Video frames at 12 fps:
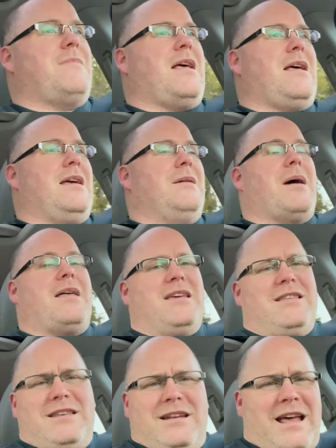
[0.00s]
and by the
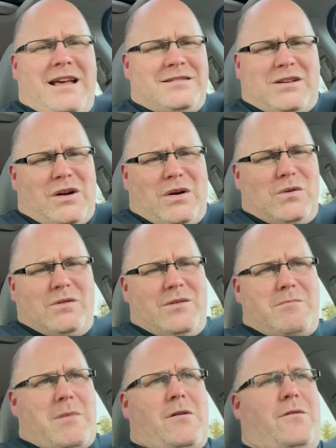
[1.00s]
end of the day as a whole
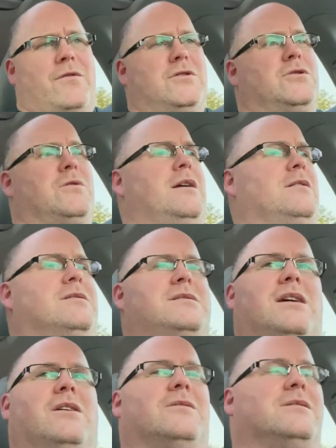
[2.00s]
in my refrigerator.
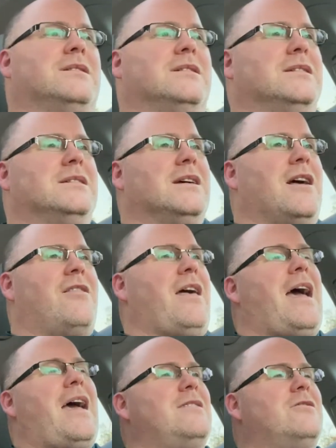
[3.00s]
So
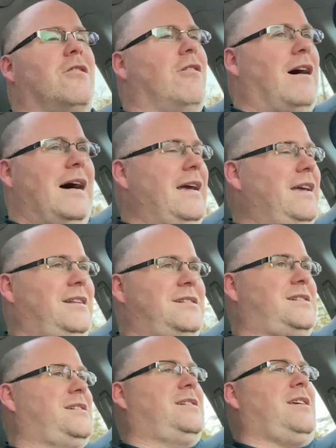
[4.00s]
that and your
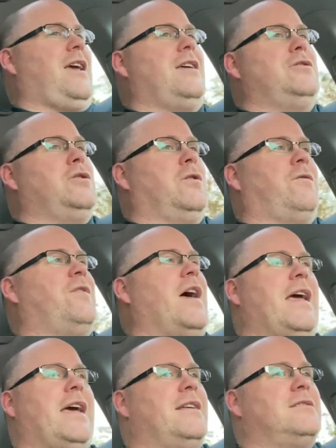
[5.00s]
lights and your
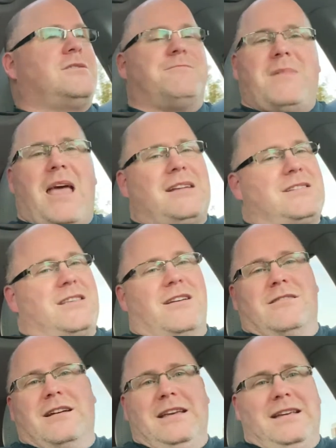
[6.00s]
fans, that's the
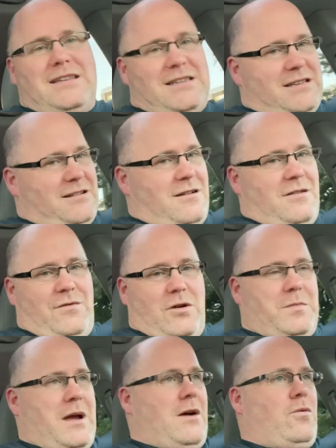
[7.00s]
least of
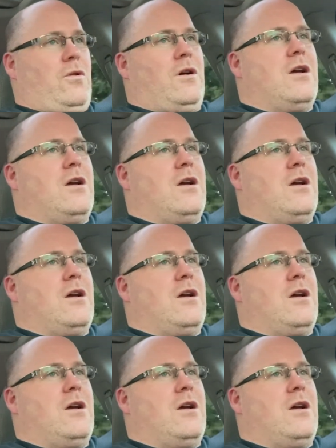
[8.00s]
your power.